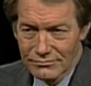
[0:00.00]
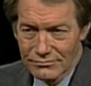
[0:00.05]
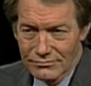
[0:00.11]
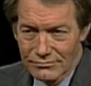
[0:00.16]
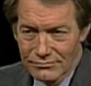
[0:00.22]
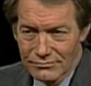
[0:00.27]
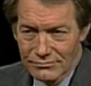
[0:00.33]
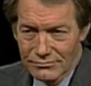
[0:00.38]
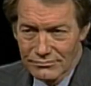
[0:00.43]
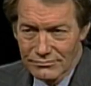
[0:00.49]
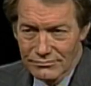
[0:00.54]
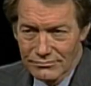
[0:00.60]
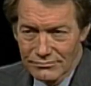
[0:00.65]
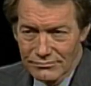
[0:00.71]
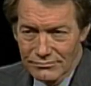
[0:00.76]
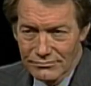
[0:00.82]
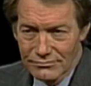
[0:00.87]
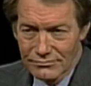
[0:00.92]
here, then
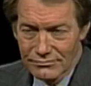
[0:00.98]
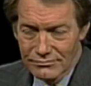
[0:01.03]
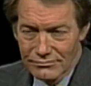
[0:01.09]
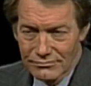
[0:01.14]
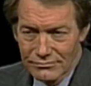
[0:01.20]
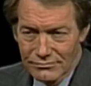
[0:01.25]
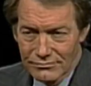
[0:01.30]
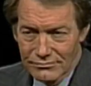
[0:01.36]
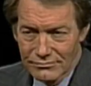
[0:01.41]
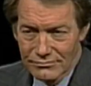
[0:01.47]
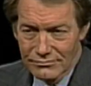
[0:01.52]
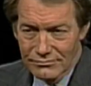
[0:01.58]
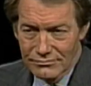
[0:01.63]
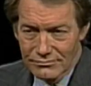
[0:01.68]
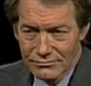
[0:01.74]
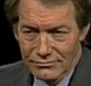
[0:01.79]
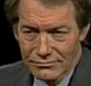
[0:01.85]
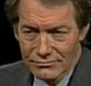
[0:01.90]
they wouldn't really have a
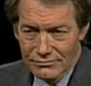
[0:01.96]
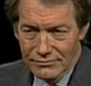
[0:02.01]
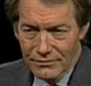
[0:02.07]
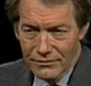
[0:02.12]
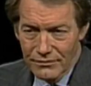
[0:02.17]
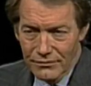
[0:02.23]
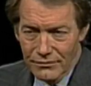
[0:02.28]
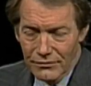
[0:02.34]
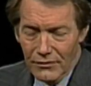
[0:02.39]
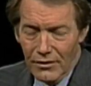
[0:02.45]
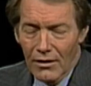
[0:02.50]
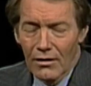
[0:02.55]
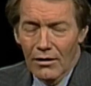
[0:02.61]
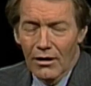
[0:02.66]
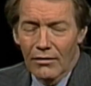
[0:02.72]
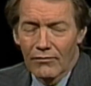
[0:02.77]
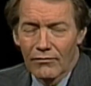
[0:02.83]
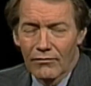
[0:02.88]
job.
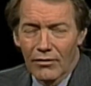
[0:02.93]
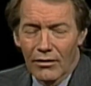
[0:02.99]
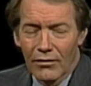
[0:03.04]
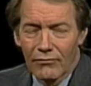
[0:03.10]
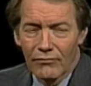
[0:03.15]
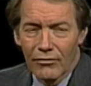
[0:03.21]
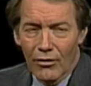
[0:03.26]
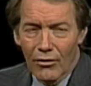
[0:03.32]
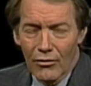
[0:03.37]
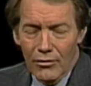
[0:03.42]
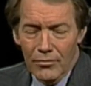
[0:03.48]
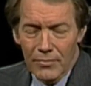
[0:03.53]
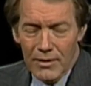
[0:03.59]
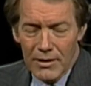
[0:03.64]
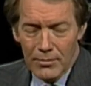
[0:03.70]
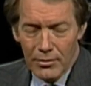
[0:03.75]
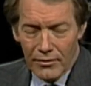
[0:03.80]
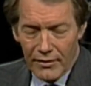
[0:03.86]
Of, uh, of all the
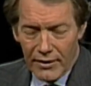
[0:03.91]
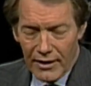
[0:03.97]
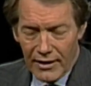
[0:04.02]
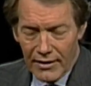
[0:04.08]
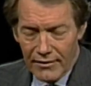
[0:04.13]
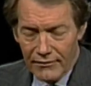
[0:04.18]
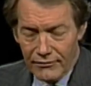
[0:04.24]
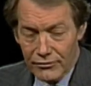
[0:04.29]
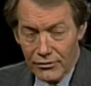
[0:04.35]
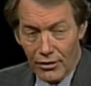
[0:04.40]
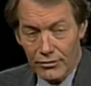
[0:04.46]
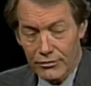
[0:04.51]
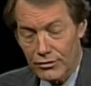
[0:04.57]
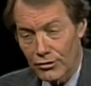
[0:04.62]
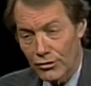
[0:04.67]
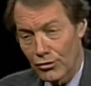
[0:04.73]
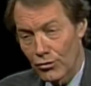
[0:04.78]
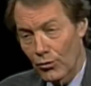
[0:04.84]
people that I have talked
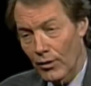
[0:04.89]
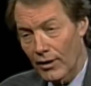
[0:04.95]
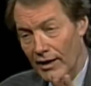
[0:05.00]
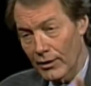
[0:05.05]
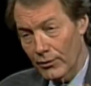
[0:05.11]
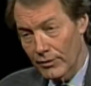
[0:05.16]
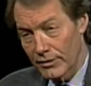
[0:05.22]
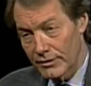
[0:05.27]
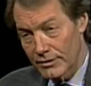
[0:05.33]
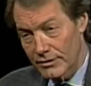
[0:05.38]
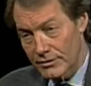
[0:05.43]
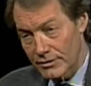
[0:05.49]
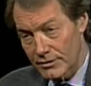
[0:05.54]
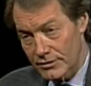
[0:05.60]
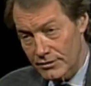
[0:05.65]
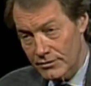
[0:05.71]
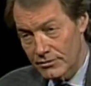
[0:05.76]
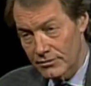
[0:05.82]
to who were
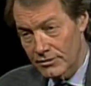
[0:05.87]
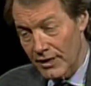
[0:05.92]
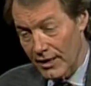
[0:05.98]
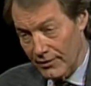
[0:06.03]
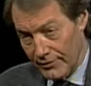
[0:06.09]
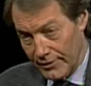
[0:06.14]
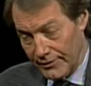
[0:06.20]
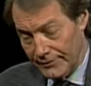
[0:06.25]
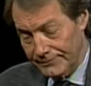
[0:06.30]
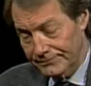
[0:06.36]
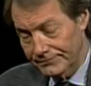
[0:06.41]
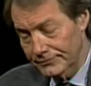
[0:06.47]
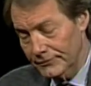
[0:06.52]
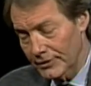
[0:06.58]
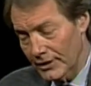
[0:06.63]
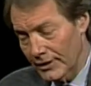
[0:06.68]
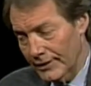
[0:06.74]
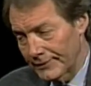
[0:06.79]
eyewitnesses down
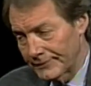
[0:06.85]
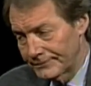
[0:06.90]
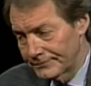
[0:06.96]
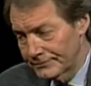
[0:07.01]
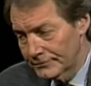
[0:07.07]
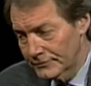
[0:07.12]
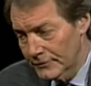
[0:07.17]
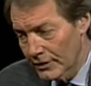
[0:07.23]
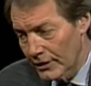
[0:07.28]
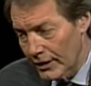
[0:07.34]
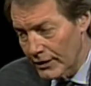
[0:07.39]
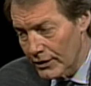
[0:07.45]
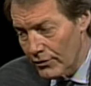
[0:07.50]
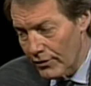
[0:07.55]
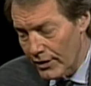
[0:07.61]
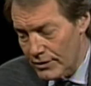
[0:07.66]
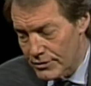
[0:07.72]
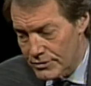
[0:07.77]
at, at
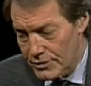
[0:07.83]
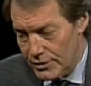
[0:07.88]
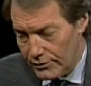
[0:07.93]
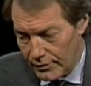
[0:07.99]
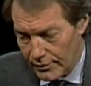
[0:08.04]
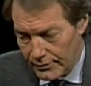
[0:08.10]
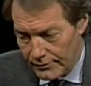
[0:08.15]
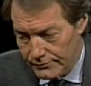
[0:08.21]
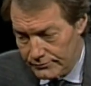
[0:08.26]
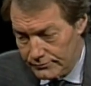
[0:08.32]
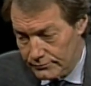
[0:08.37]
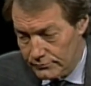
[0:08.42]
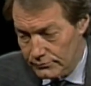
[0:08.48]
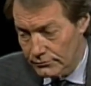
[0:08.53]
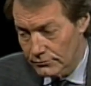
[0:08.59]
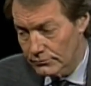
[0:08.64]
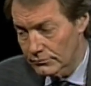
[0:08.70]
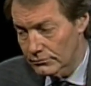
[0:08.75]
Ground Zero,
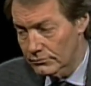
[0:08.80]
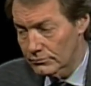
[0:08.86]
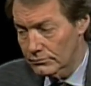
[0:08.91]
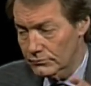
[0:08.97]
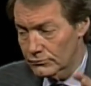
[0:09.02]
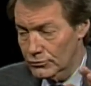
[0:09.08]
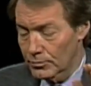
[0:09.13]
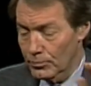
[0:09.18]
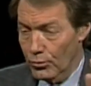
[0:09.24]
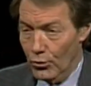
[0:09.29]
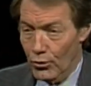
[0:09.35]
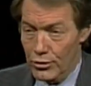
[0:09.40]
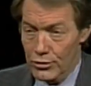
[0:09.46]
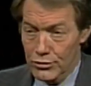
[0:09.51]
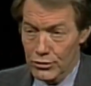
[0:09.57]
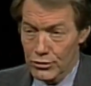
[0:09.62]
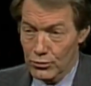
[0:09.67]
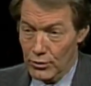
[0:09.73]

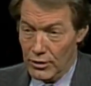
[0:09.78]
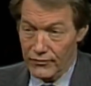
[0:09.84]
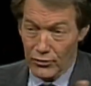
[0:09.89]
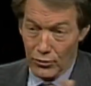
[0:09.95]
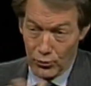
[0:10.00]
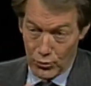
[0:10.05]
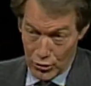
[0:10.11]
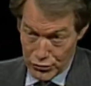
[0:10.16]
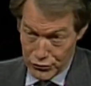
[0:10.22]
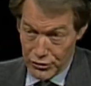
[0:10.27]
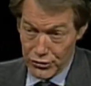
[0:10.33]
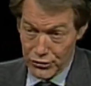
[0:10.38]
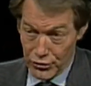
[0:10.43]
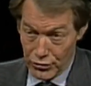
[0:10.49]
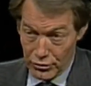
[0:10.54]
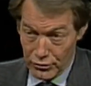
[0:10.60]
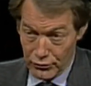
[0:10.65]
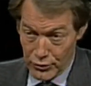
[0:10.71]
reporters who worked for the Wall Street
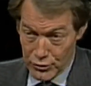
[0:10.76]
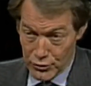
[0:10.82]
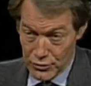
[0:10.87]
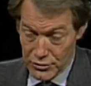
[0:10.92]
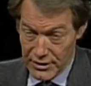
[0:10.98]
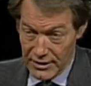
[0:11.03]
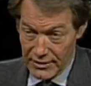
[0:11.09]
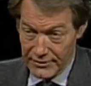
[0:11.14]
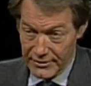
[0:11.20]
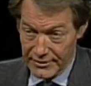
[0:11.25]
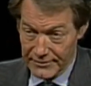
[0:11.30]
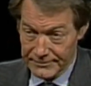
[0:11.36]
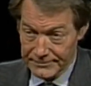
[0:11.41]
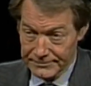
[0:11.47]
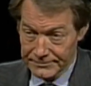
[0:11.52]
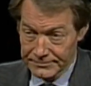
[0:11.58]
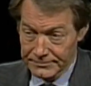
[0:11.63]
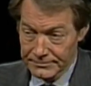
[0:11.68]
Journal, mm-hmm. which was down there,
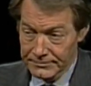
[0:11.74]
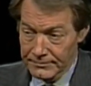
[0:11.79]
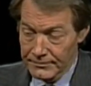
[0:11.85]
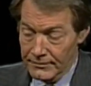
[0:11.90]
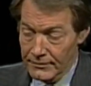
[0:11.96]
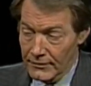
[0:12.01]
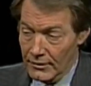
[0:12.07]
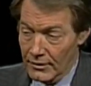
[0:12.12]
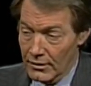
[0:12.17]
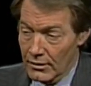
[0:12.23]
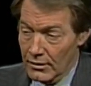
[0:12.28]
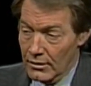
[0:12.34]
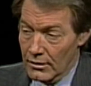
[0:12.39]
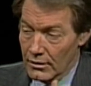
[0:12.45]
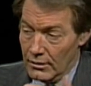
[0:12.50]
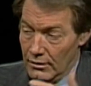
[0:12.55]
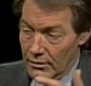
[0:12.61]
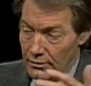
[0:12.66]

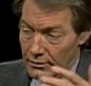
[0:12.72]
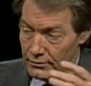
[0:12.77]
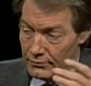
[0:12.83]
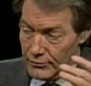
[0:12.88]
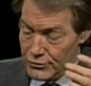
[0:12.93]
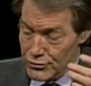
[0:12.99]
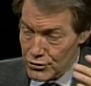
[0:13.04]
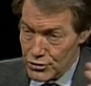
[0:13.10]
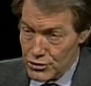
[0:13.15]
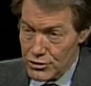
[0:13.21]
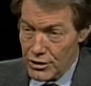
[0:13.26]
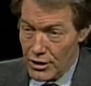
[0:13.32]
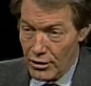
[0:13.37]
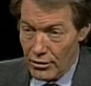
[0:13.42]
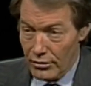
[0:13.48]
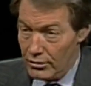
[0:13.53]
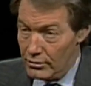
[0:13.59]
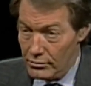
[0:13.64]
Richard
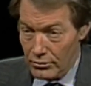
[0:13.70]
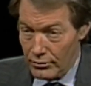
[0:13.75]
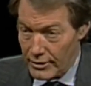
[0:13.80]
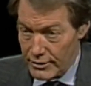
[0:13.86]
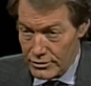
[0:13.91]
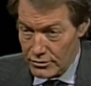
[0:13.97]
Serra, great